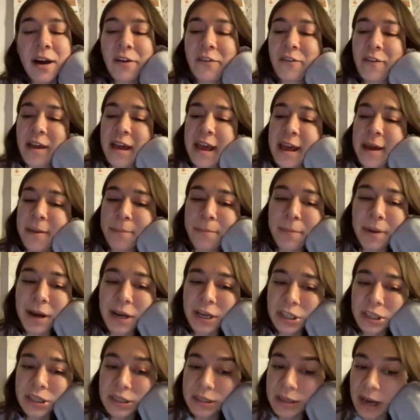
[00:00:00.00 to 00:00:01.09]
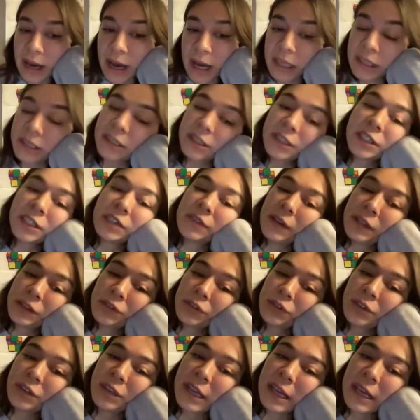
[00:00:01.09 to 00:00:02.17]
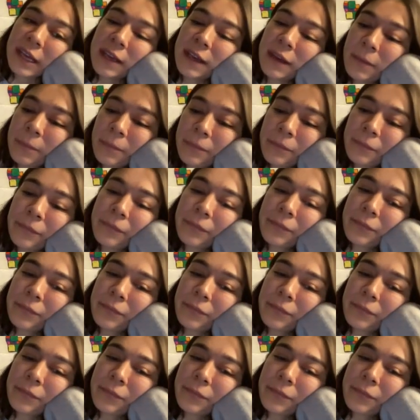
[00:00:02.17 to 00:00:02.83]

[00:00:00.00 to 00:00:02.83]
How about the others? What do you think?